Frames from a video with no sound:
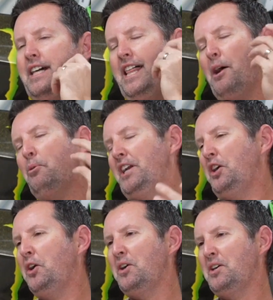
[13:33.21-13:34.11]
that would
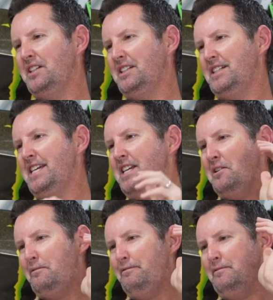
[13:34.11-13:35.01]
have hurt, you
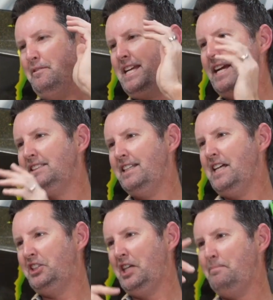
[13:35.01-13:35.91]
know, casing
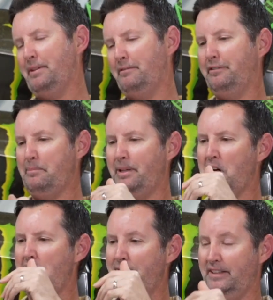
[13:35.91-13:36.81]
that jump and flipping
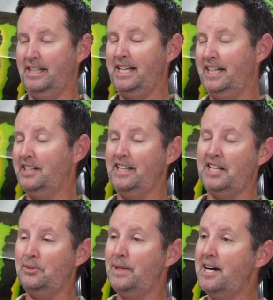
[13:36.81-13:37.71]
off and landing on
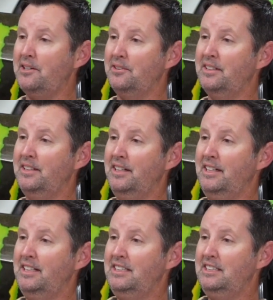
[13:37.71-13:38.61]
that ground.
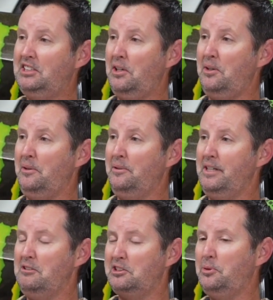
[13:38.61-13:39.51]
Yeah. So
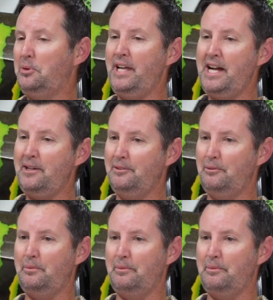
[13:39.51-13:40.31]
it was cool that